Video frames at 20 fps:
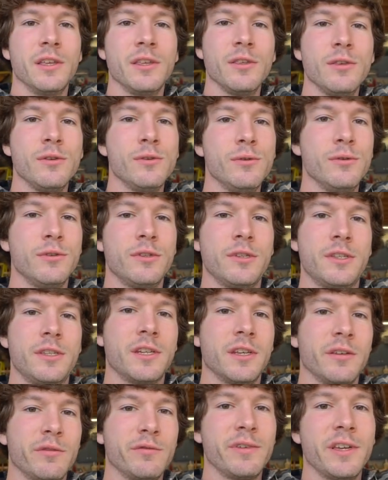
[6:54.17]

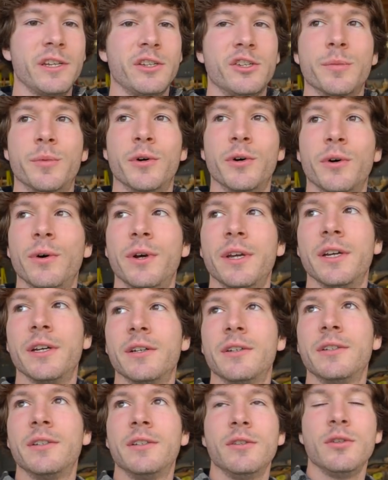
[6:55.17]
Used vegetable
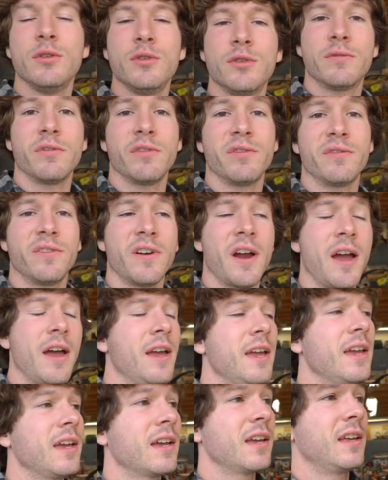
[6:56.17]
oil, used for
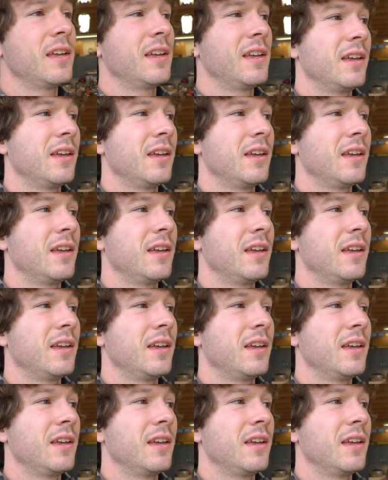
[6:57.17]
frying.